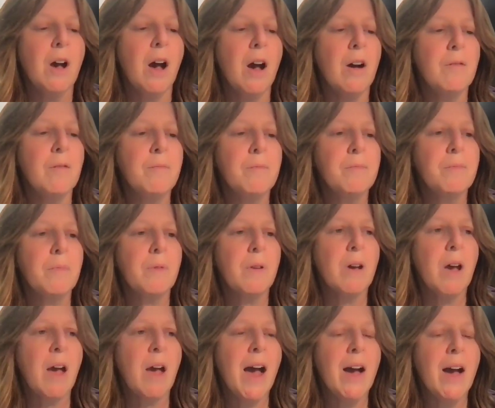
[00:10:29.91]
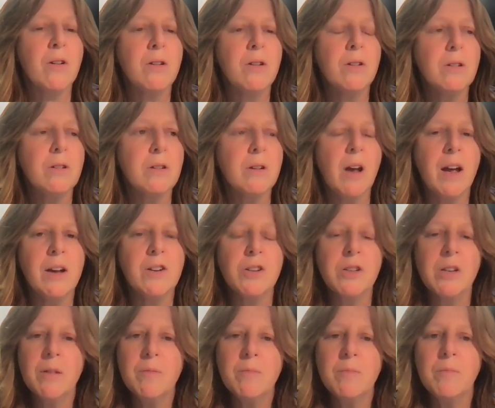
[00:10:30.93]
how could
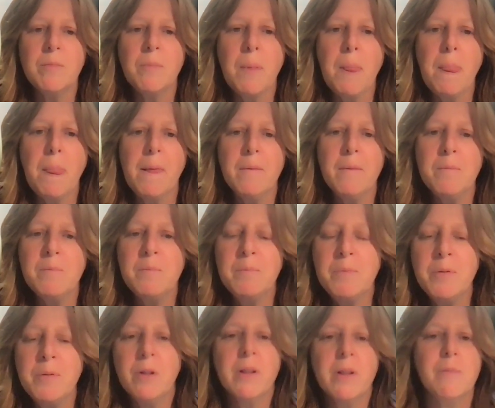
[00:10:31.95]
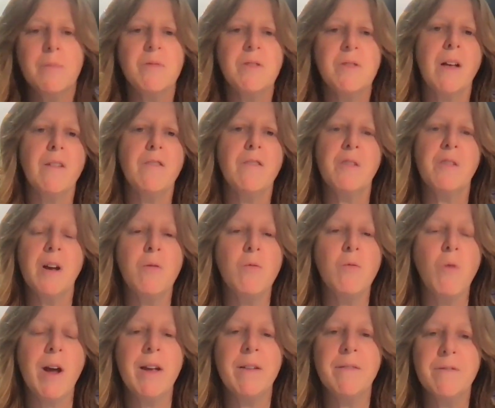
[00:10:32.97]
Hashem pull himself
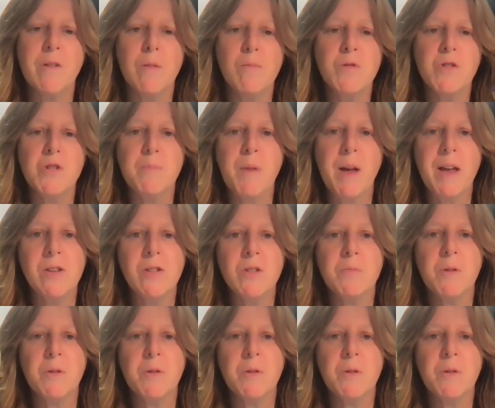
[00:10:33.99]
away from space?